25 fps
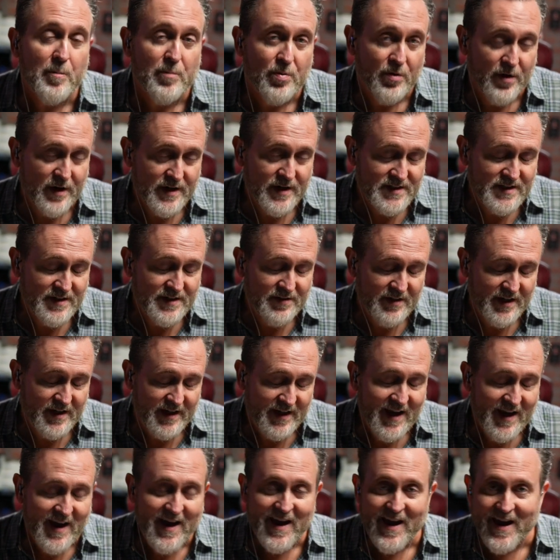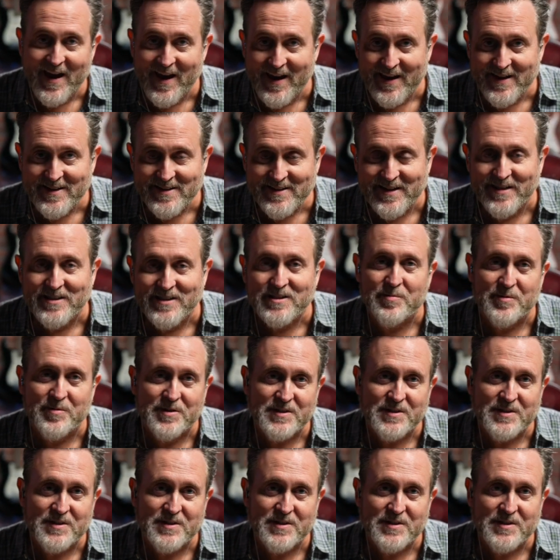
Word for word: productivity, and customer